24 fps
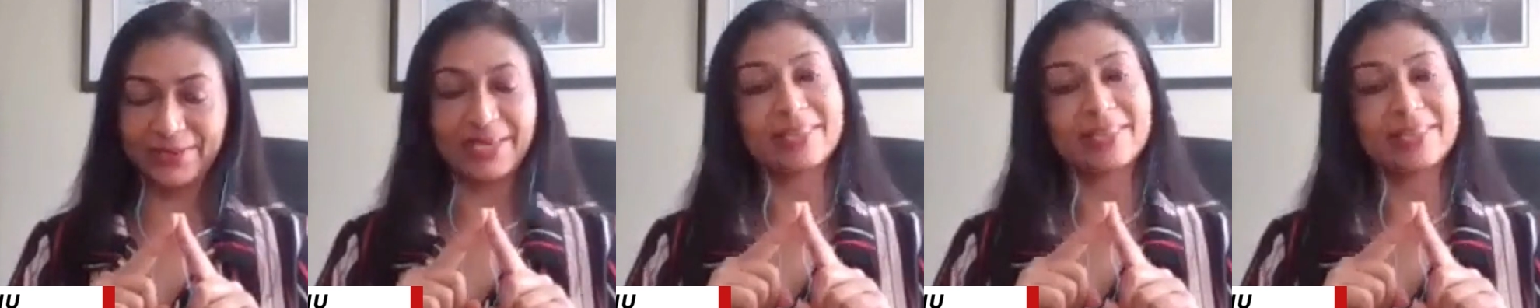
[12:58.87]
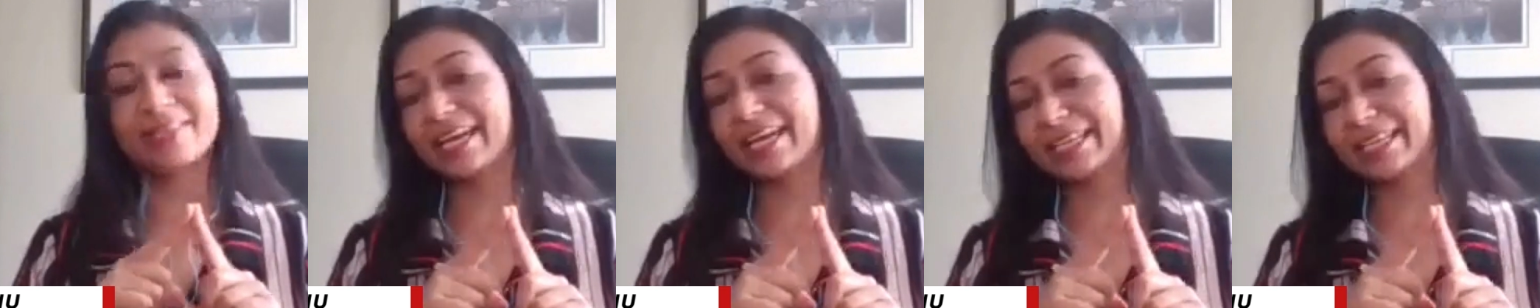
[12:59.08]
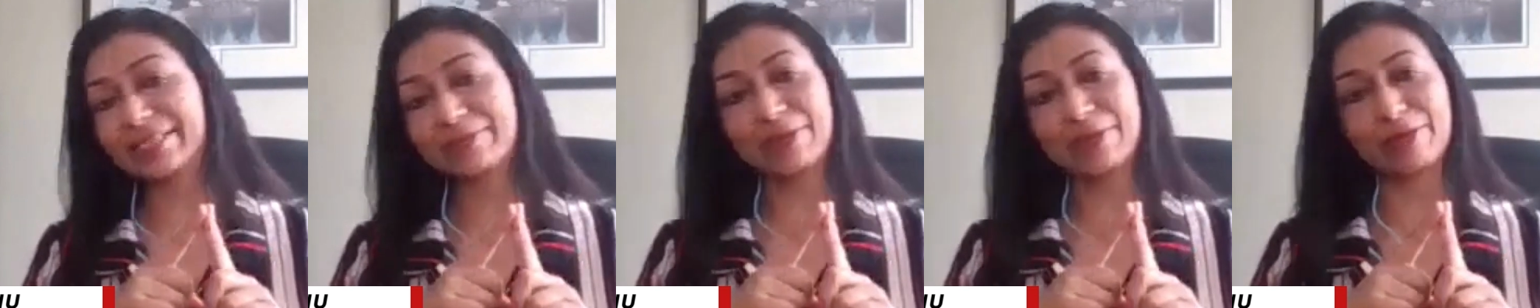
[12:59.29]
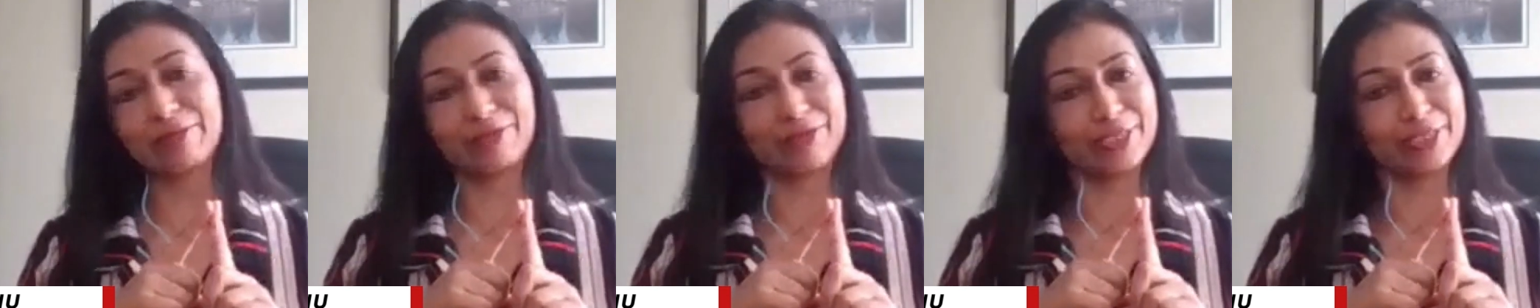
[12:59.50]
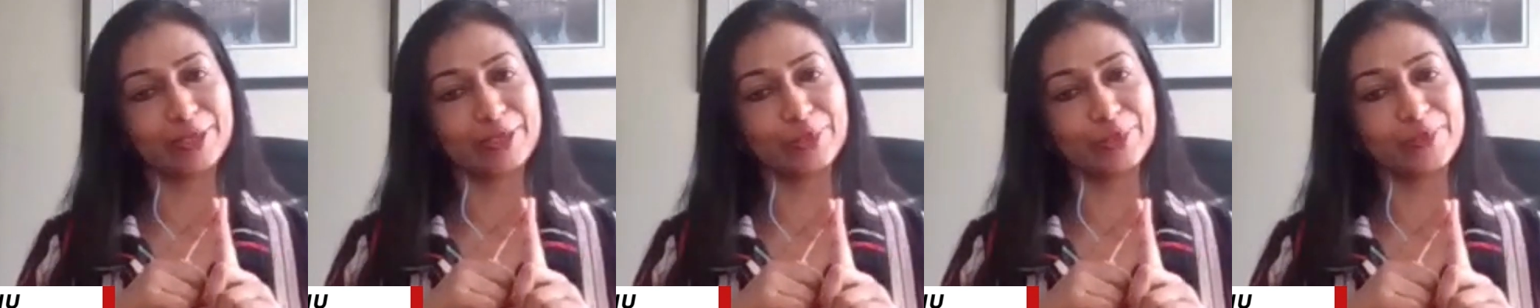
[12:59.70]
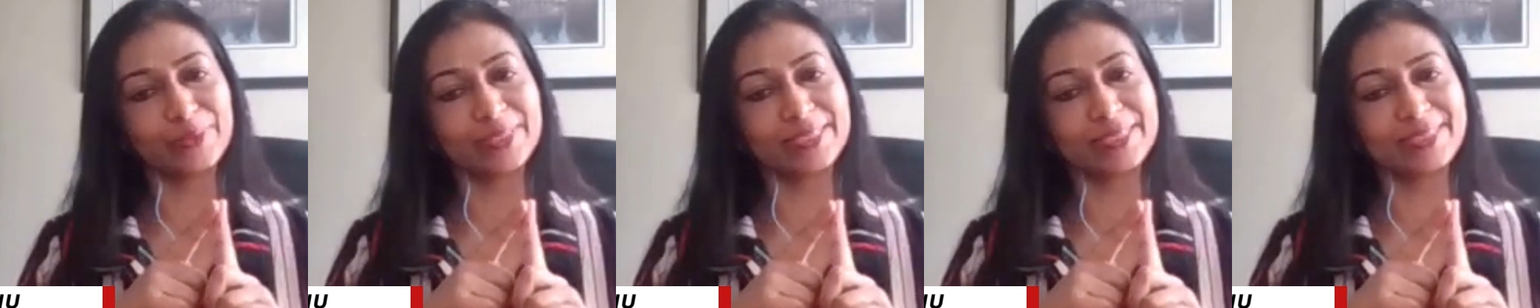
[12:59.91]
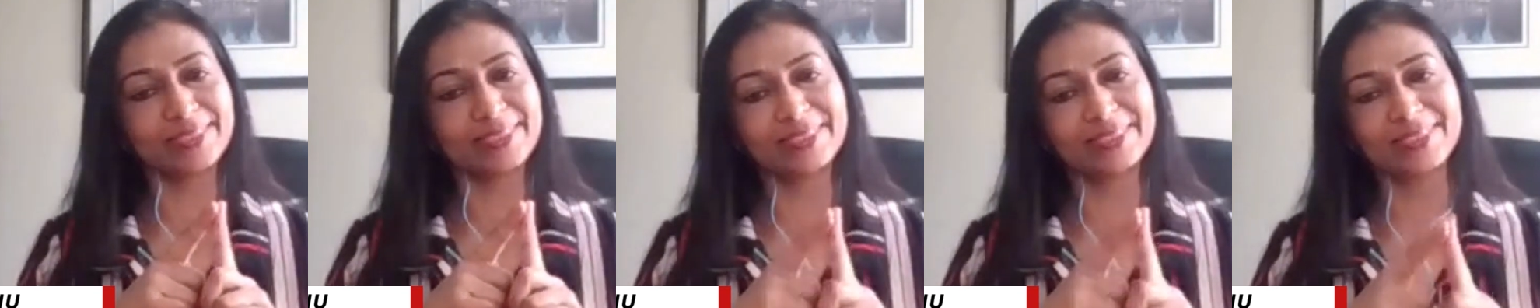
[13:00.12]
That is my first
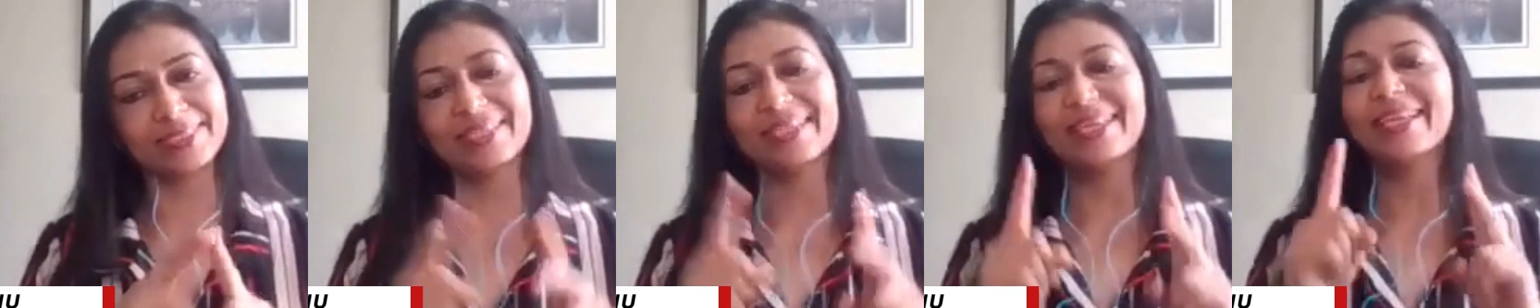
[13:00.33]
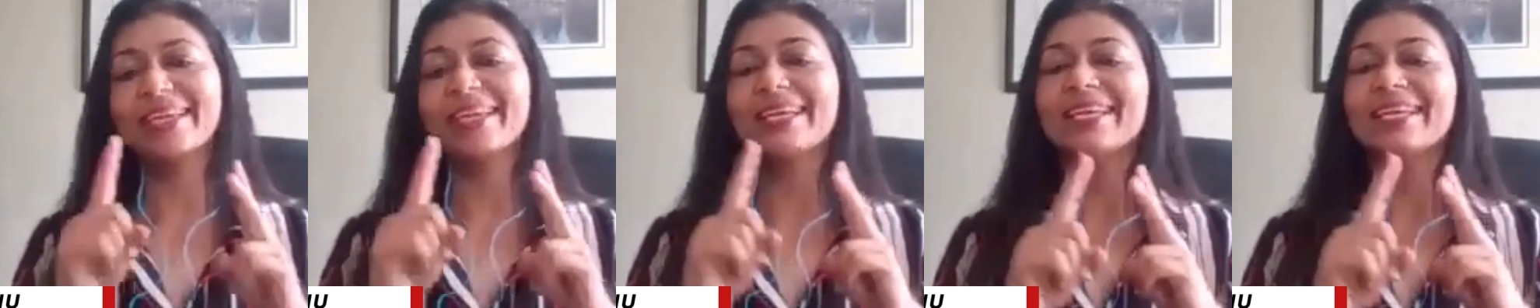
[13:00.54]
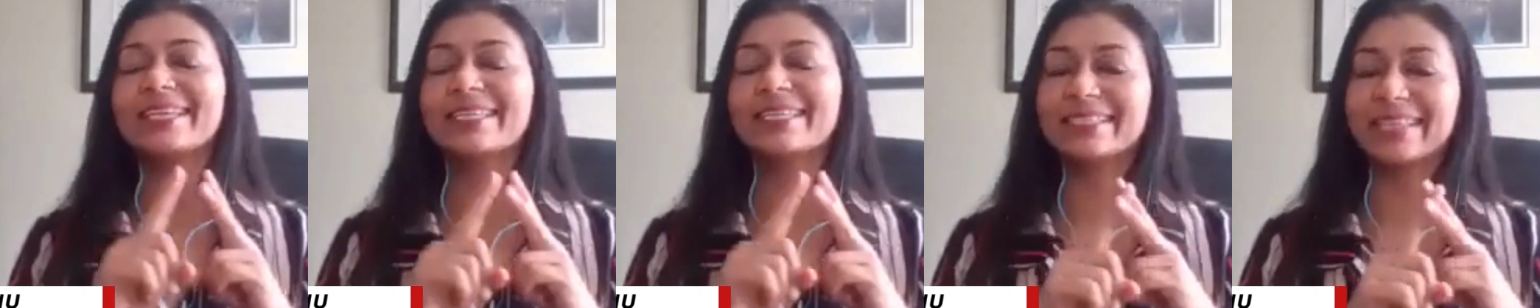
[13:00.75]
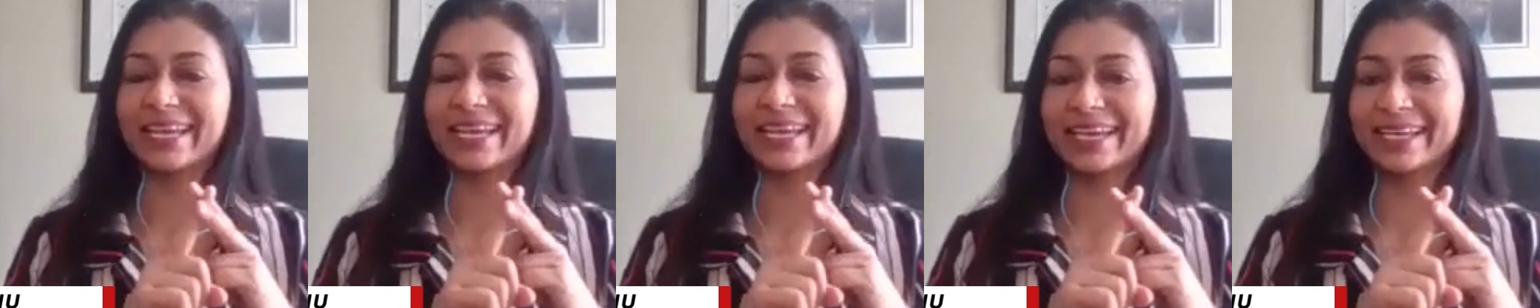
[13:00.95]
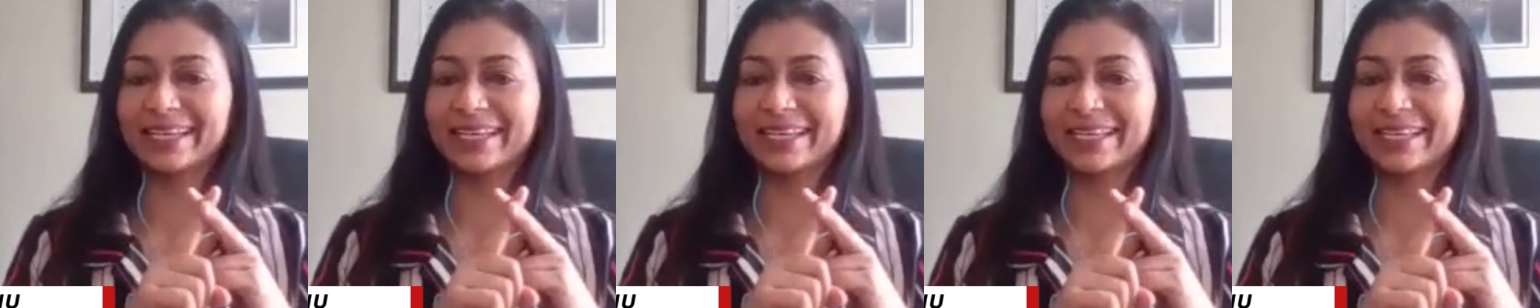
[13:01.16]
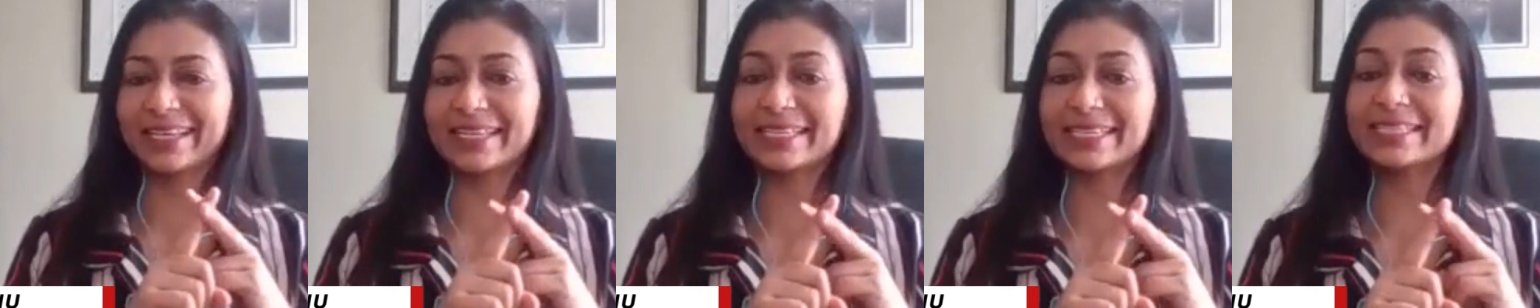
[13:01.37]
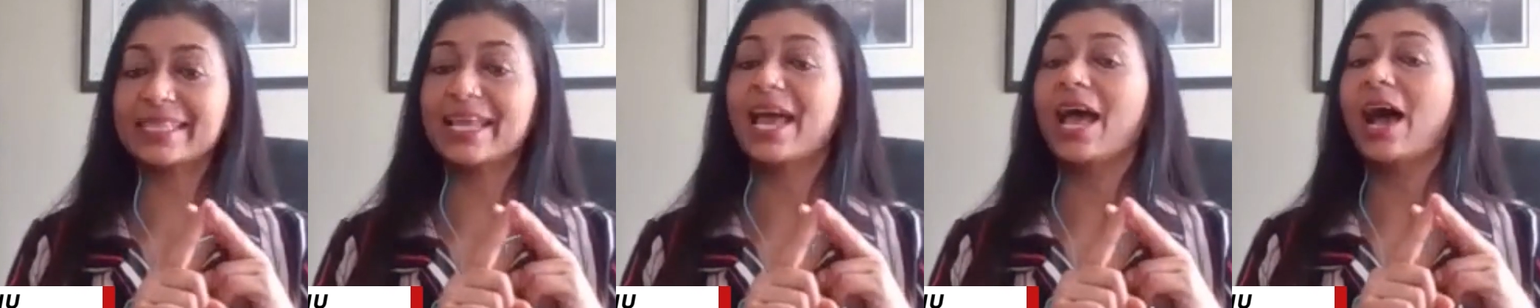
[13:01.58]
question. Second is,